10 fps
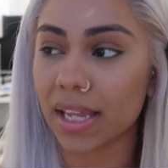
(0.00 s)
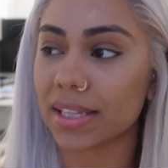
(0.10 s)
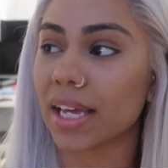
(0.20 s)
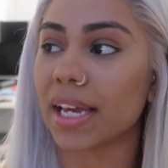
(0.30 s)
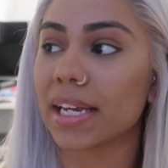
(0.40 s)

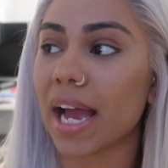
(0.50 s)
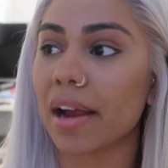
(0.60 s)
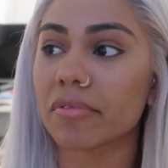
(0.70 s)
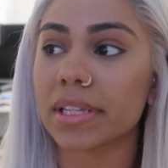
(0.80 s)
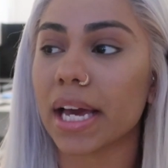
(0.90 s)
like
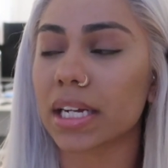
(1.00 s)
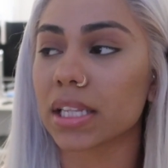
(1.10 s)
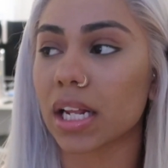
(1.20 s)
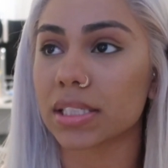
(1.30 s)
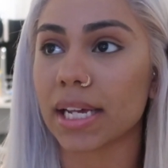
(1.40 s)
I really had a
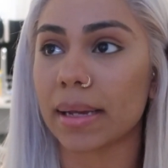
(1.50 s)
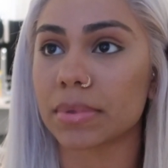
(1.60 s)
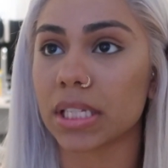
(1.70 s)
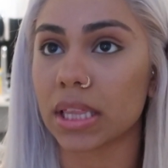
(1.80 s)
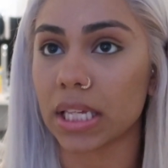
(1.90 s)
lot of time
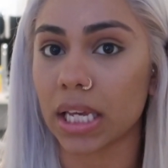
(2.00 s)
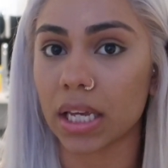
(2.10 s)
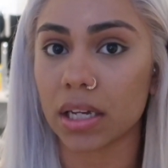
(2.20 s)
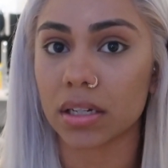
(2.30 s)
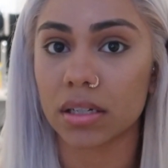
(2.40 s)
to
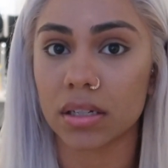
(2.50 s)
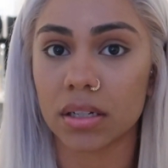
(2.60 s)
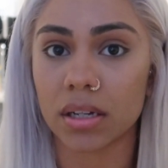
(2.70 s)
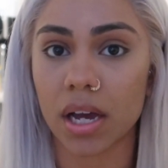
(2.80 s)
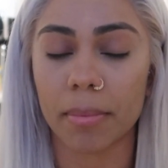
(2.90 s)
think
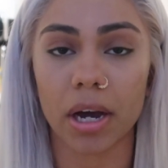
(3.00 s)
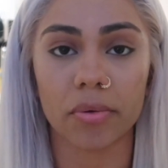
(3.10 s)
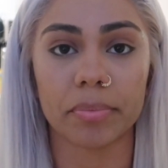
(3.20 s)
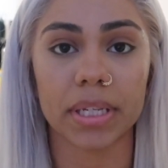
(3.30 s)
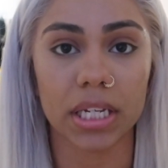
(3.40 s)

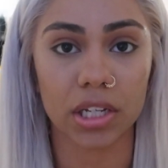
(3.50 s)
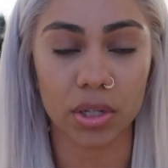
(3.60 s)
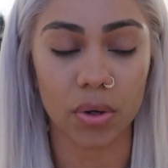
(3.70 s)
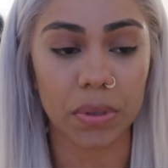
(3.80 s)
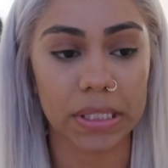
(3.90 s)
about being
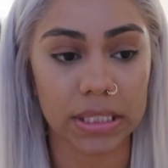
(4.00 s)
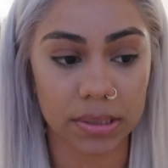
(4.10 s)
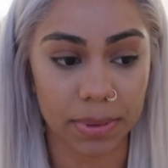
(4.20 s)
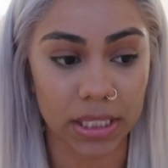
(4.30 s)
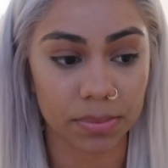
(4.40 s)
alone in this
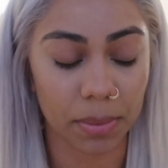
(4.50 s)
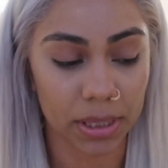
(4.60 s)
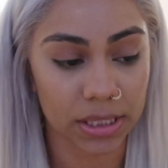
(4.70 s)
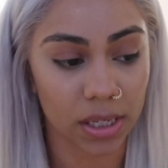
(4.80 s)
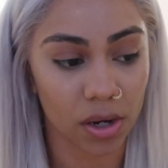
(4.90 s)
place by
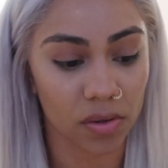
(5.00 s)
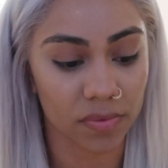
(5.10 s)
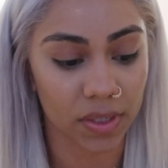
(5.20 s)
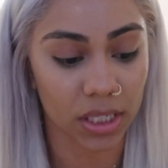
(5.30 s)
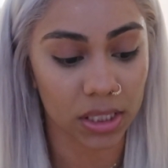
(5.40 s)
myself,
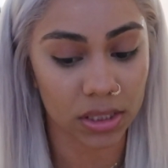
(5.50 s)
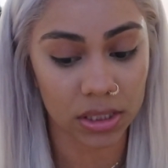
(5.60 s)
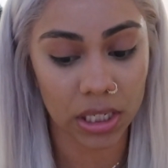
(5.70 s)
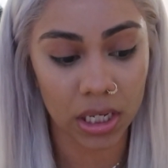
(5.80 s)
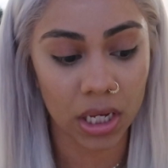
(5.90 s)
and
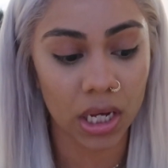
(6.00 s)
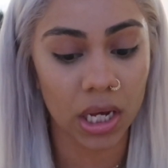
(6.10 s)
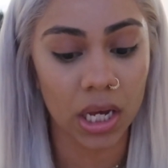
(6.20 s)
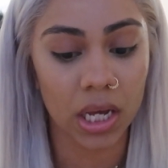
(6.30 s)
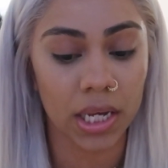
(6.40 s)

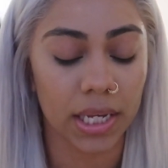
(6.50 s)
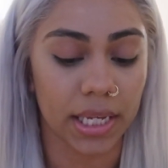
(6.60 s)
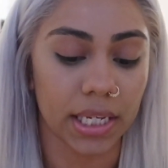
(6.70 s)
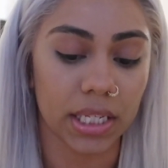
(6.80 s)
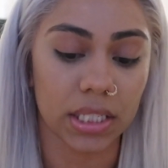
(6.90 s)

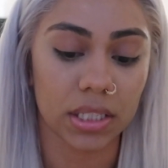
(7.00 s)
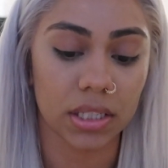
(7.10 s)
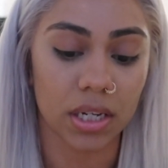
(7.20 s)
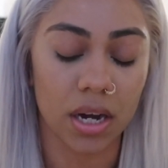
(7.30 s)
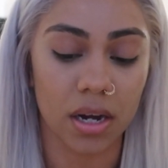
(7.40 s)
it
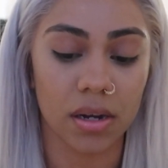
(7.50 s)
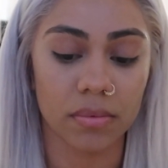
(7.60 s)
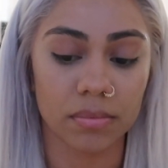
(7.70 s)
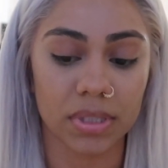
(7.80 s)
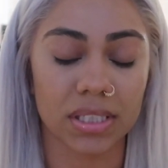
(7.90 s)

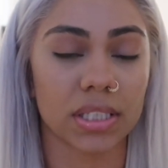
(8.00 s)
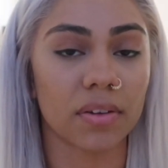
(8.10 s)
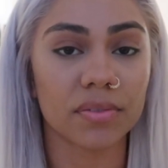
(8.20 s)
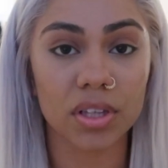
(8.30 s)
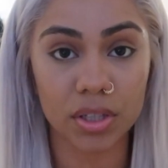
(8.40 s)
is
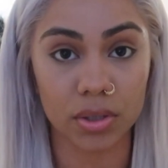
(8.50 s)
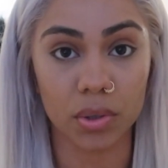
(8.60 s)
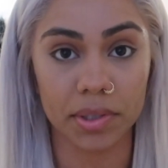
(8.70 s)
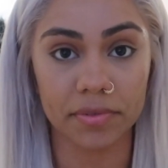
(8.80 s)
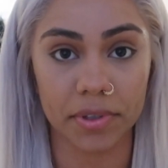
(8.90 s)
definitely
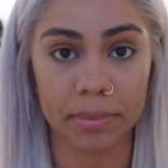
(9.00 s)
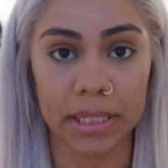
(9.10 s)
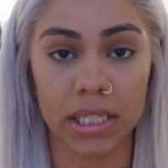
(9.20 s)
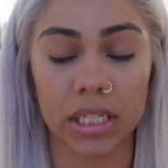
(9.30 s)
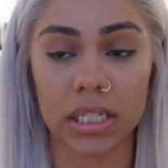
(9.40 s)
lonely for
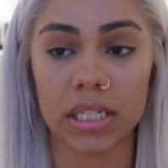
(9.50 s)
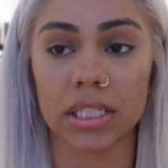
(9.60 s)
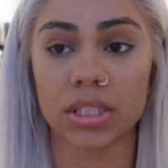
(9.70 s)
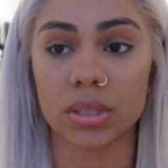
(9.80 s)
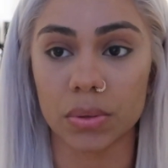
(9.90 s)
me.
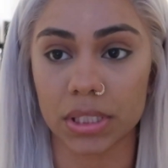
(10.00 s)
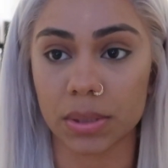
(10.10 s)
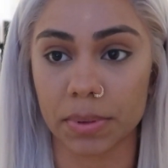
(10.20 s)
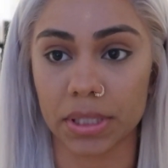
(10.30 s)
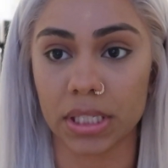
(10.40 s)
It's a new
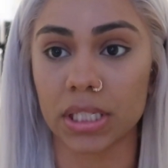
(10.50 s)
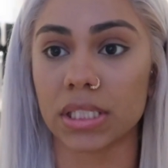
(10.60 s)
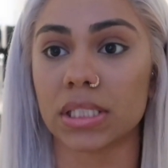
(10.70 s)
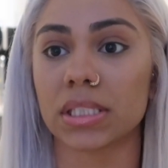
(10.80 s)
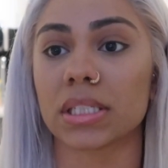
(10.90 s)

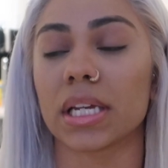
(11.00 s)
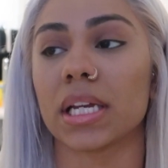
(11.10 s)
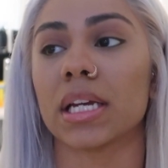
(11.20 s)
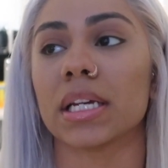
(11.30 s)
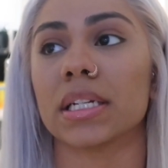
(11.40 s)
experience,
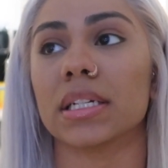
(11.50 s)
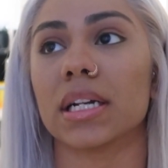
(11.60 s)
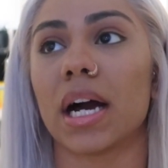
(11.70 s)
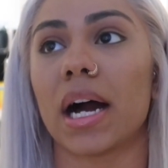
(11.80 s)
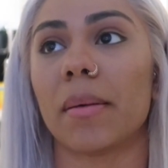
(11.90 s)
and
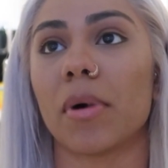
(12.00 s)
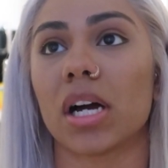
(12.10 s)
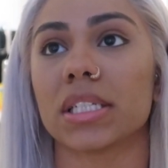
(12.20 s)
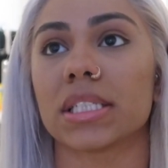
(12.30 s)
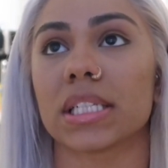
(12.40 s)
I'm
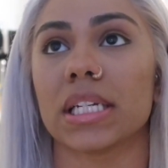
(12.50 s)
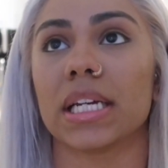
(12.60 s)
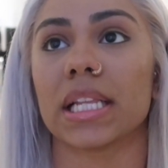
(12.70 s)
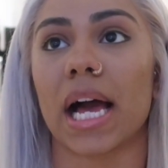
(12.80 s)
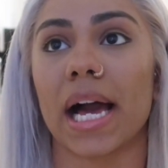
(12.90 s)
honestly
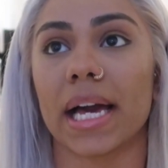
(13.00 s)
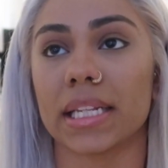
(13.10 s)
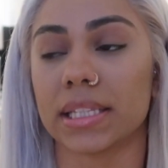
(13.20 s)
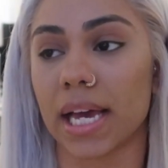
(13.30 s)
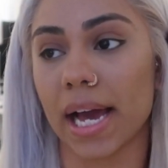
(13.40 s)

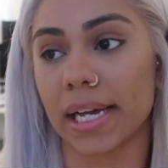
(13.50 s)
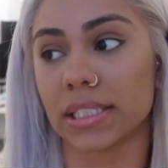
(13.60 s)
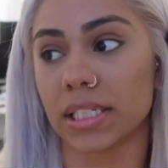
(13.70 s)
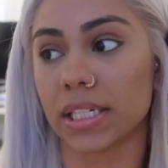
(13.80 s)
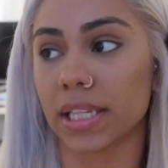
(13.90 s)
glad that I
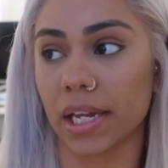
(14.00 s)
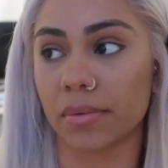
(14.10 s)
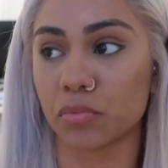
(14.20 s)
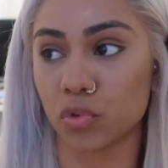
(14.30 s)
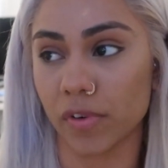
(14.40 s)
didn't like
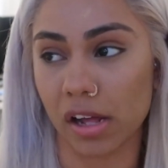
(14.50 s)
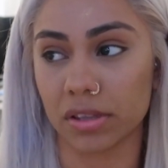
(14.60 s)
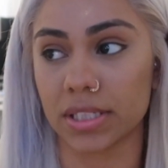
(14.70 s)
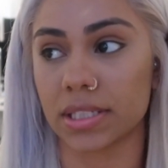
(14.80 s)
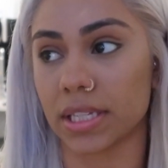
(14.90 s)
move out
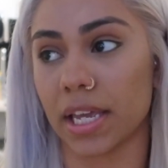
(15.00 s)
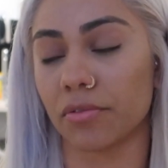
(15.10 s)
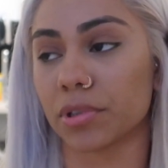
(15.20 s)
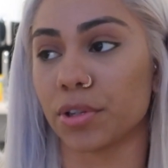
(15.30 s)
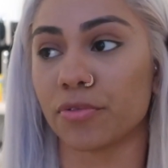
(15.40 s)
this state
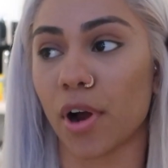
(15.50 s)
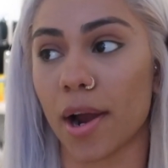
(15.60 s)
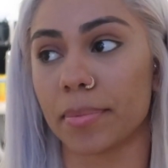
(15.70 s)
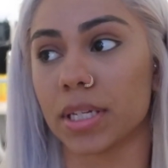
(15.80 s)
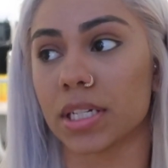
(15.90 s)
really
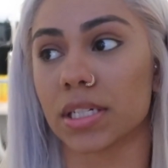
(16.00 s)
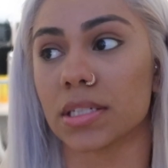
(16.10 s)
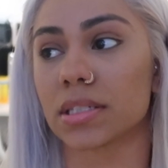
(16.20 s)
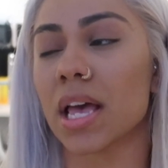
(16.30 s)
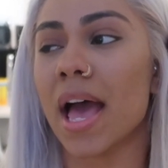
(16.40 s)
far,
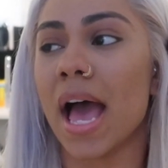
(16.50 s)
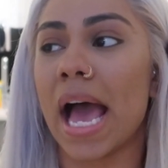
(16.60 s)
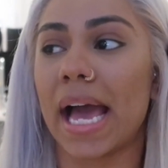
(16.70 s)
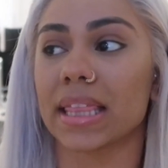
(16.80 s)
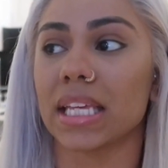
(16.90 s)
because
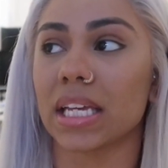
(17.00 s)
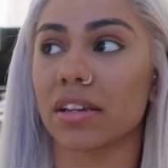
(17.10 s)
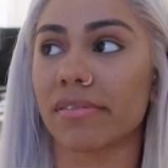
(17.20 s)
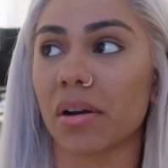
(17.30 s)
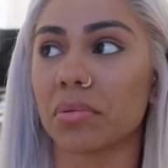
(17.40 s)
I think
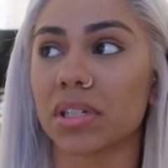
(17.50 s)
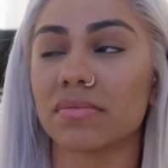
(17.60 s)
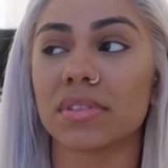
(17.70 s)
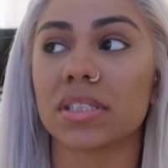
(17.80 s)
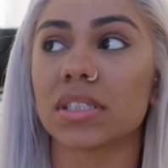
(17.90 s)
if I would
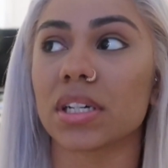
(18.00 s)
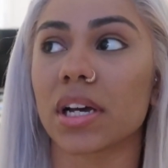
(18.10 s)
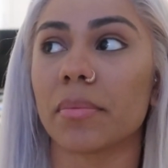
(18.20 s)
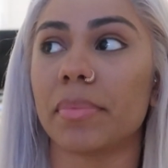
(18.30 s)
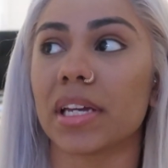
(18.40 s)
have took
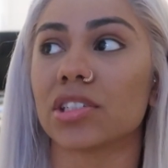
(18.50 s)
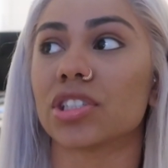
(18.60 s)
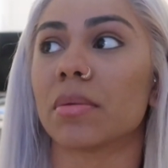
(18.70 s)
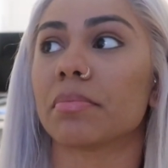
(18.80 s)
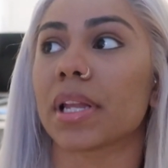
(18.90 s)
a big
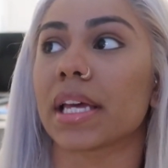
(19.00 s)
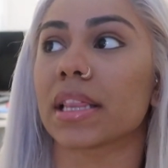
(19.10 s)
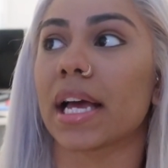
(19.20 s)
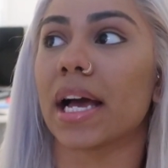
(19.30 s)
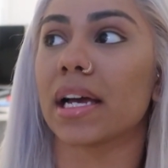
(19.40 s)
jump
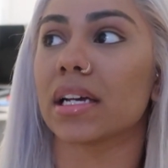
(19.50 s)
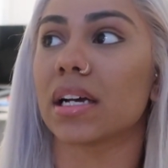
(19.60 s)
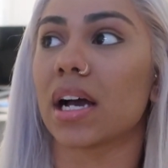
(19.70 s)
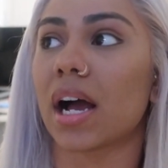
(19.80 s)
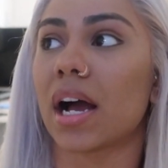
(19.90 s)
like that,
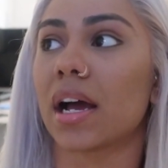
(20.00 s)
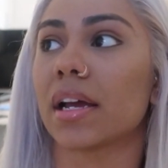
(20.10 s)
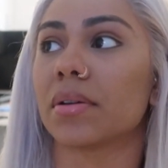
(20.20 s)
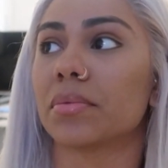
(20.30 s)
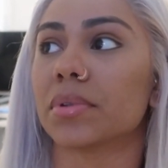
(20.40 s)

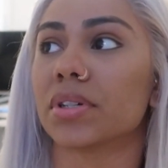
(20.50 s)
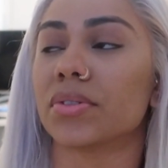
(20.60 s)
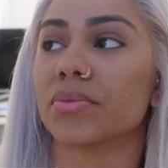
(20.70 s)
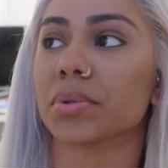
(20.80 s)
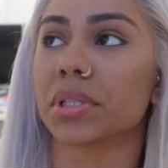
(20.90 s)
I
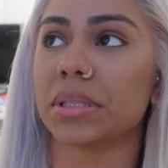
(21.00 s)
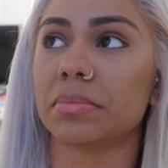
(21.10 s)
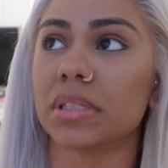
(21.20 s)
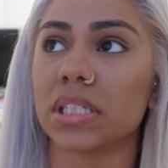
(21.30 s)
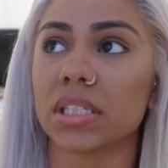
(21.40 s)
would really
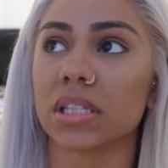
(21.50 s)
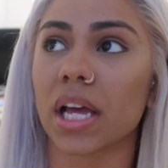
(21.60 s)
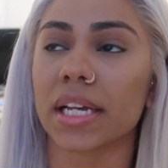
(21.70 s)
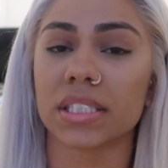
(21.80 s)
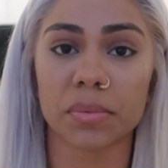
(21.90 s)
be
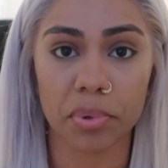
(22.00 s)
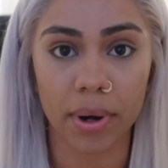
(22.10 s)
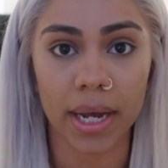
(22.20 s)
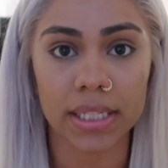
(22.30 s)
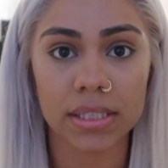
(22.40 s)
like
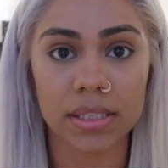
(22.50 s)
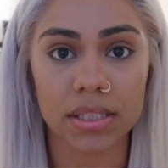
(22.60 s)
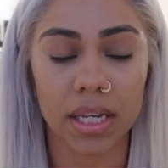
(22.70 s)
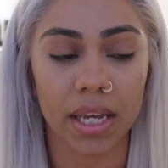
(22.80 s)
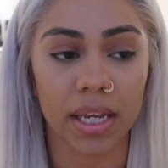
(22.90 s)
depressed
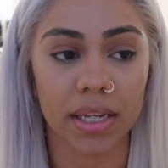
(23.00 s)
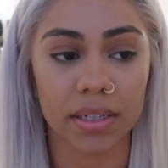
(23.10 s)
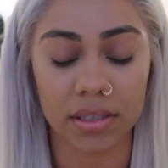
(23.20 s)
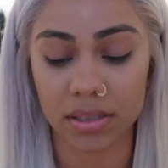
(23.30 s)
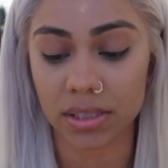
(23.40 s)

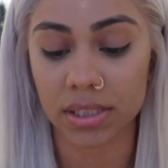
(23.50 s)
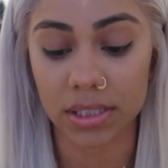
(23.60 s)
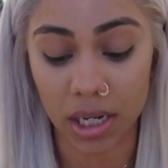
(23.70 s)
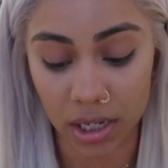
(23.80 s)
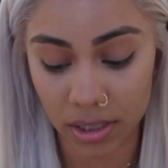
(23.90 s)
and
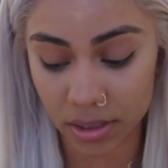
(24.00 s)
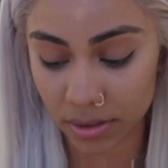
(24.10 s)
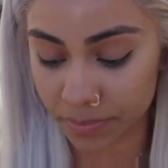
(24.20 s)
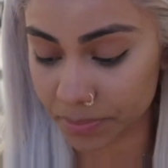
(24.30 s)
stuck,